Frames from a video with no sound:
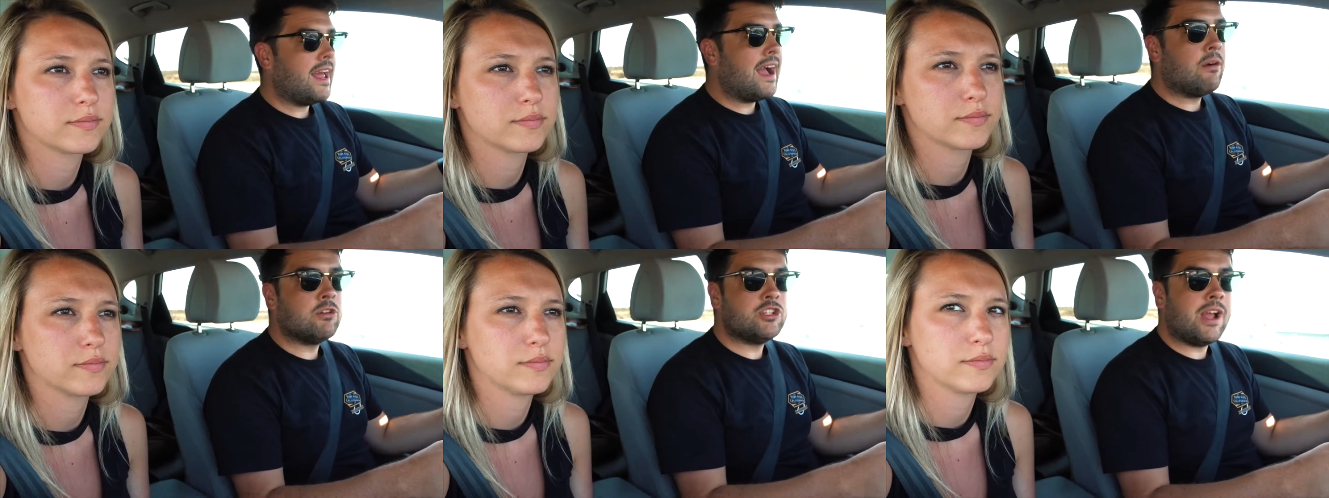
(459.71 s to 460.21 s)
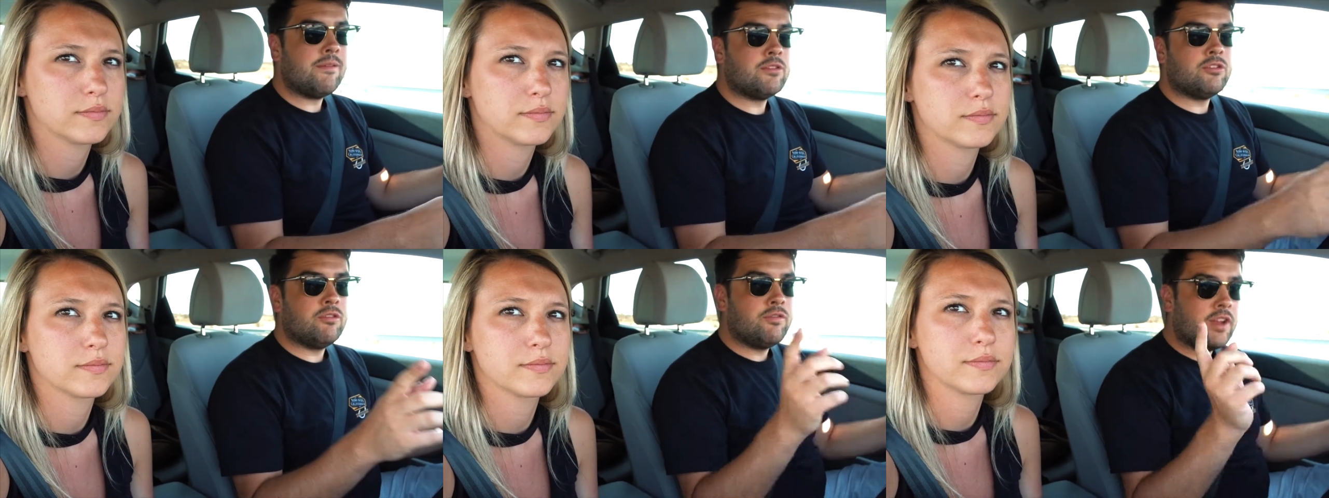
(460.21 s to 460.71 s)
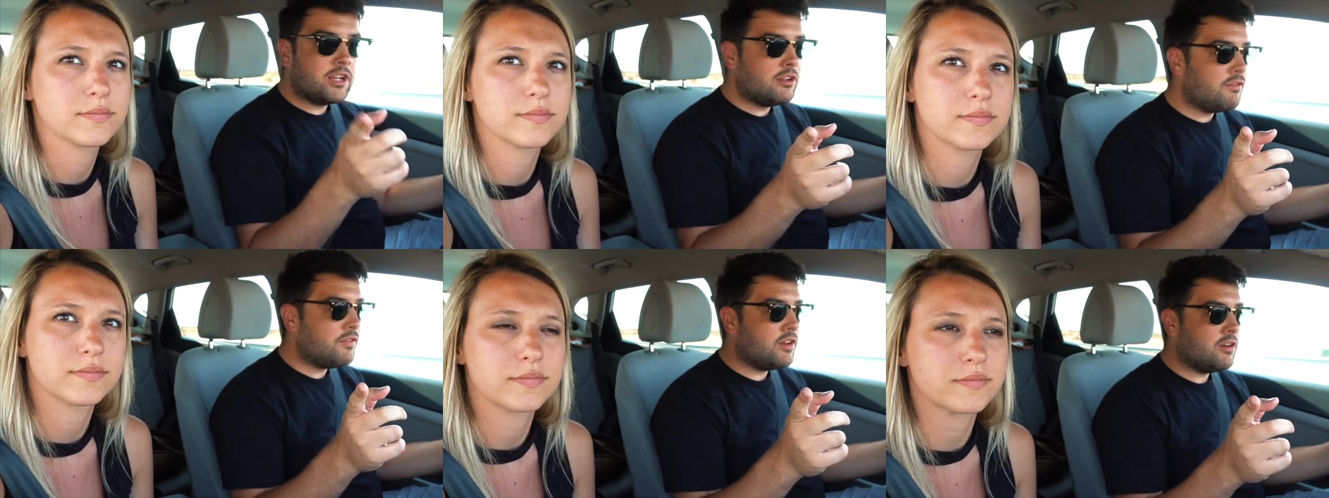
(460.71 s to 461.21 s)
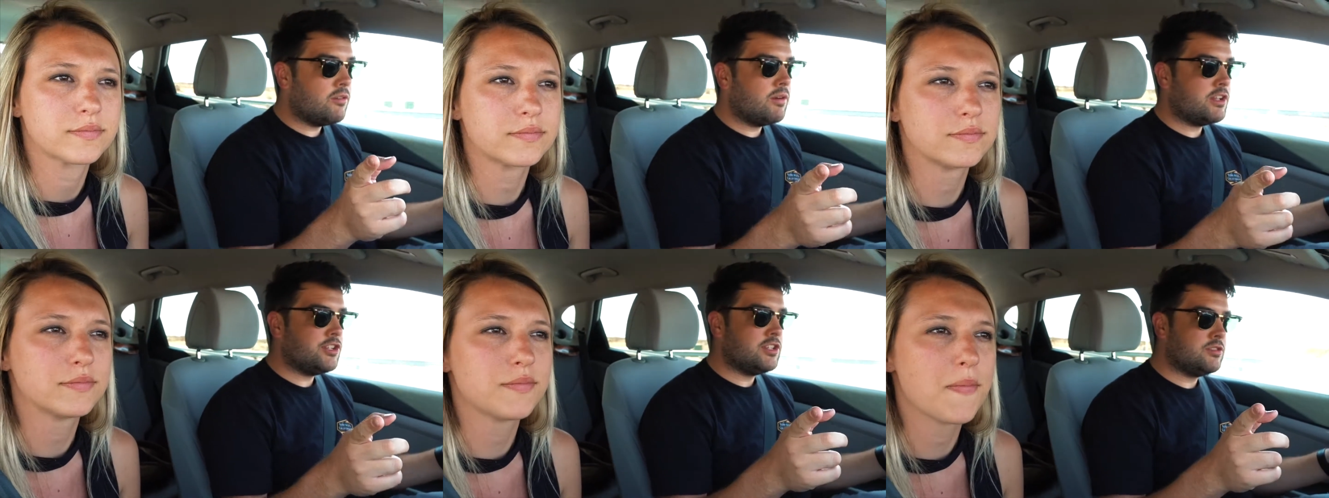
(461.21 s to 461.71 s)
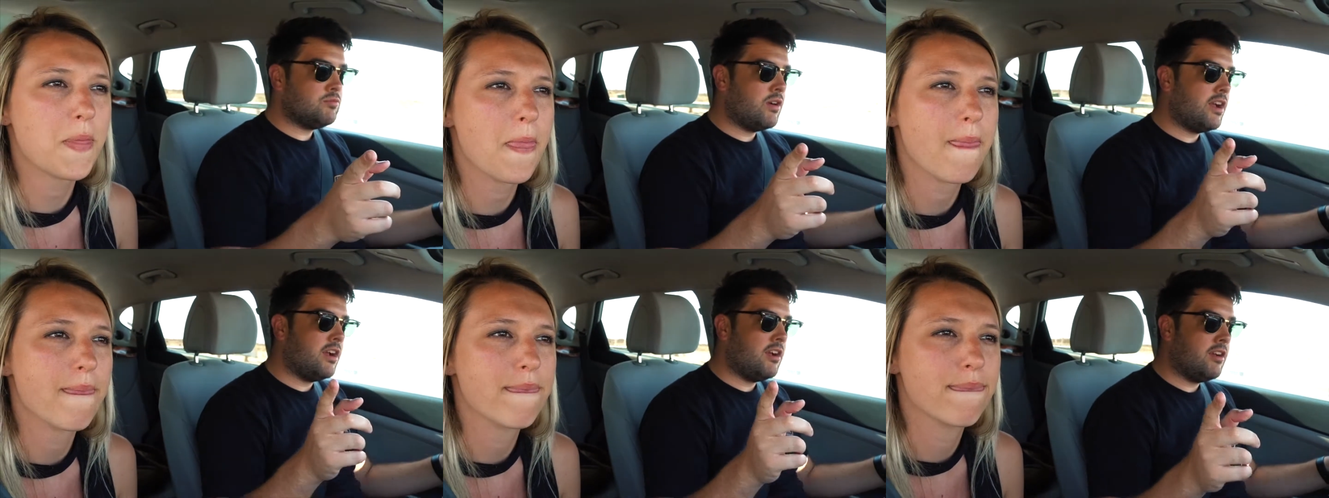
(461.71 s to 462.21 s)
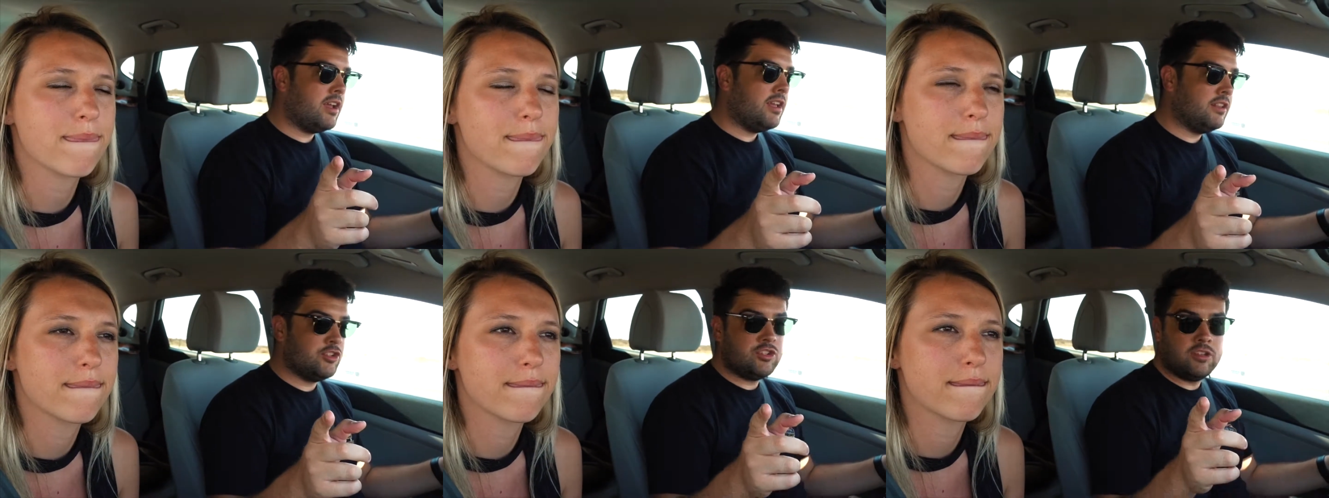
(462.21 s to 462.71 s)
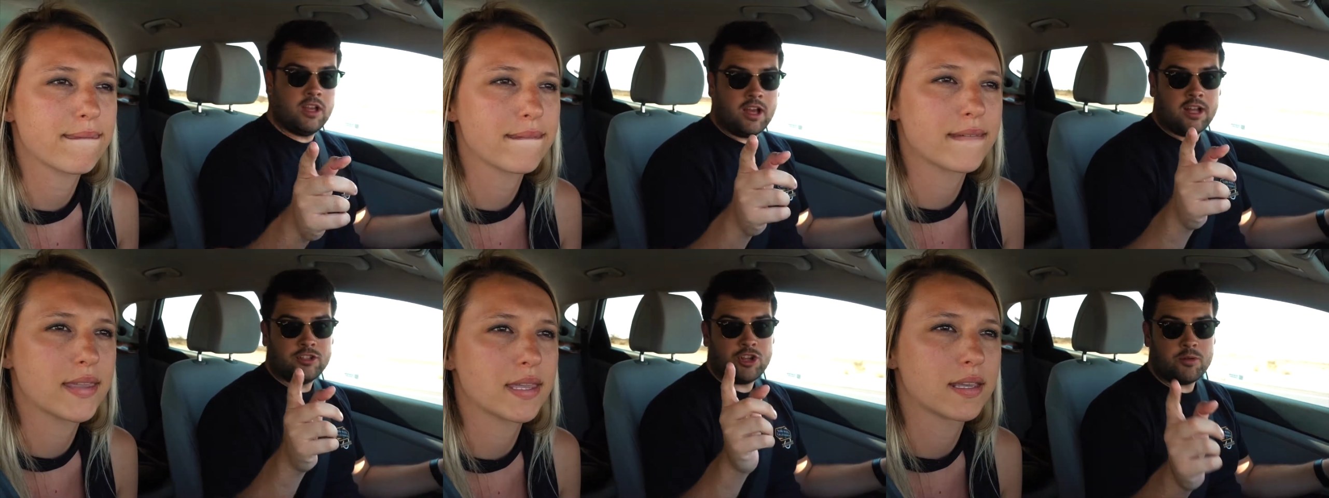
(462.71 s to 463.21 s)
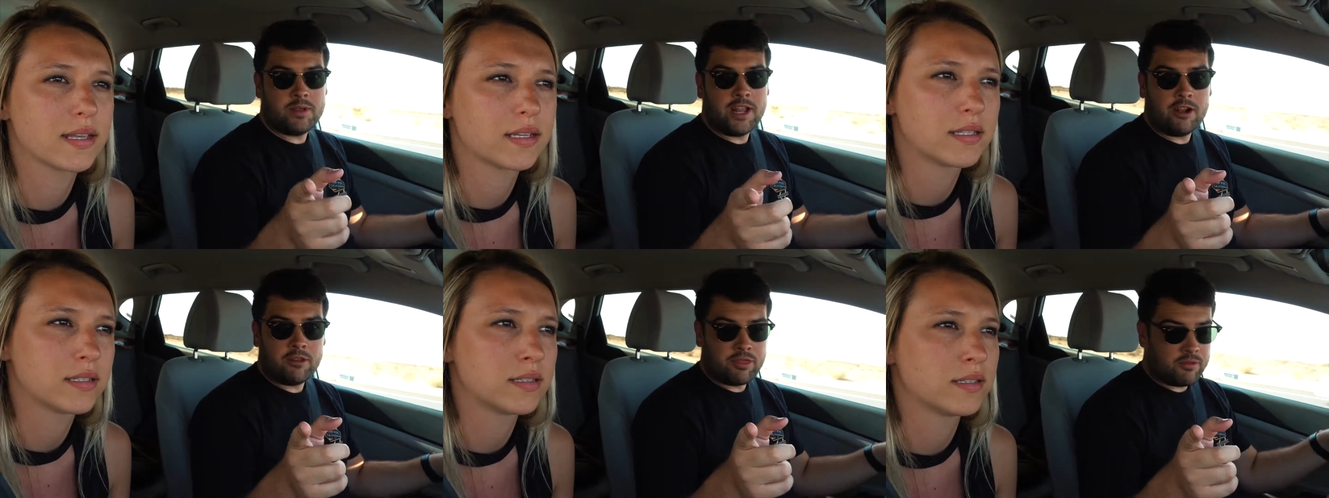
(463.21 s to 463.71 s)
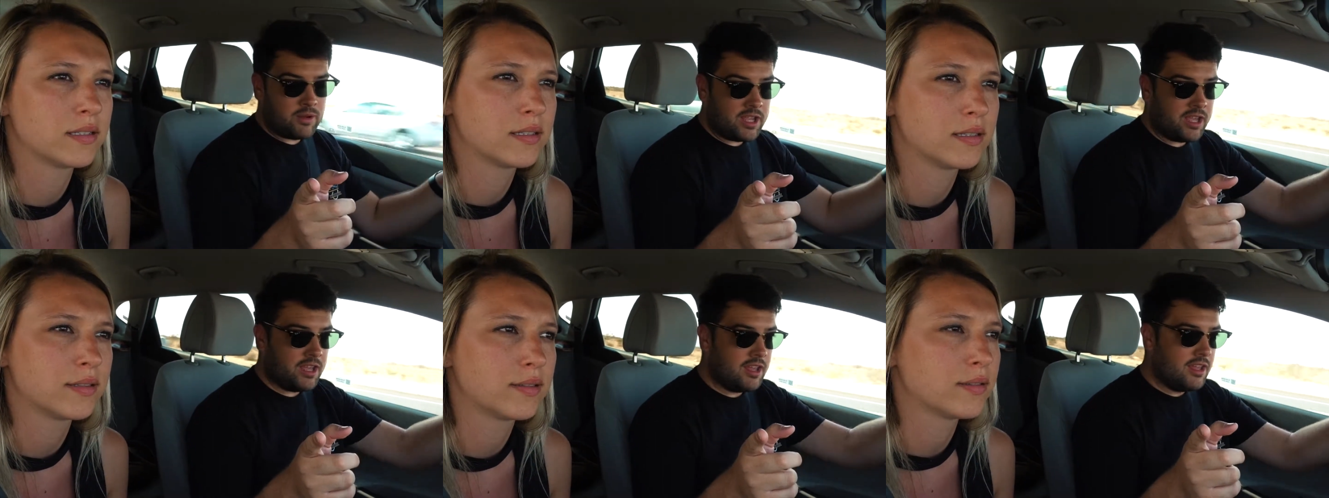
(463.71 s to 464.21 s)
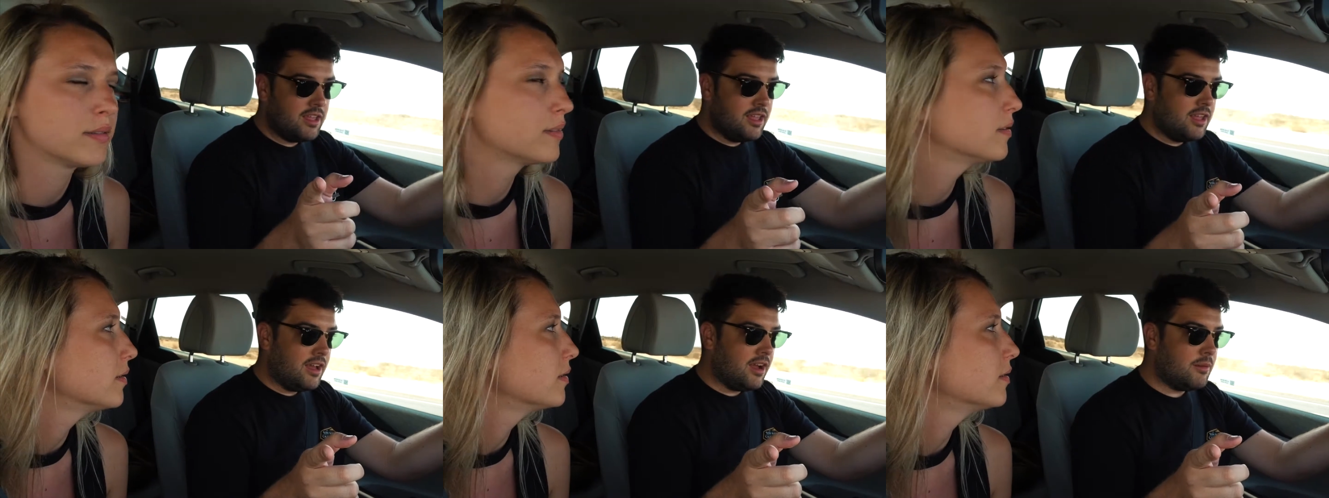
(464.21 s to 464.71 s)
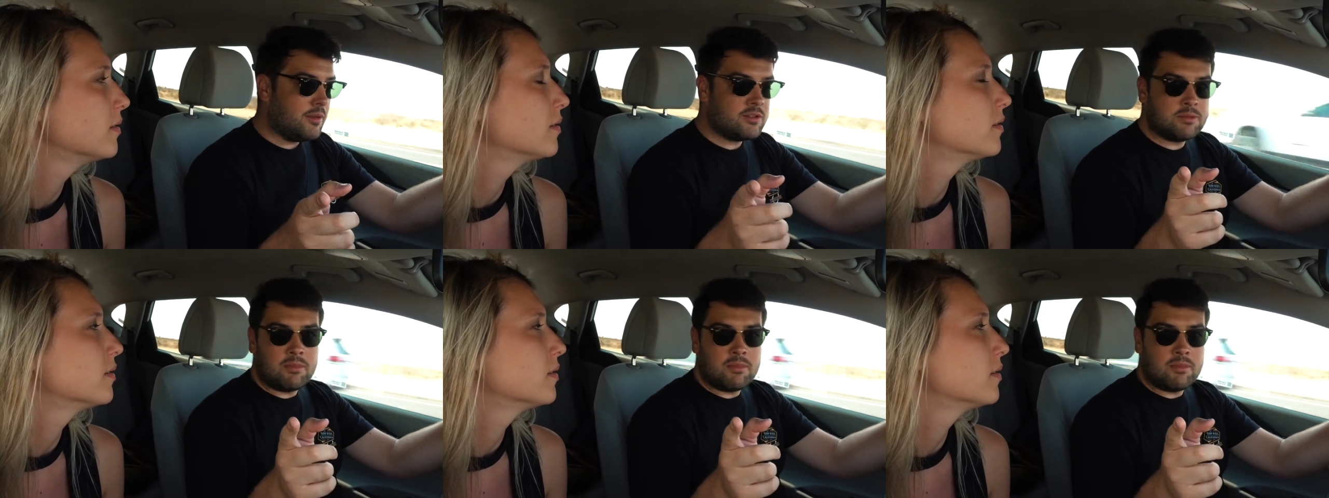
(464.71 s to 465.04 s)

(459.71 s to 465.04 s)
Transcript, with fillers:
Speaker 1: now, we're driving through Victorville, which is where in uh, Terminator three, um, there was a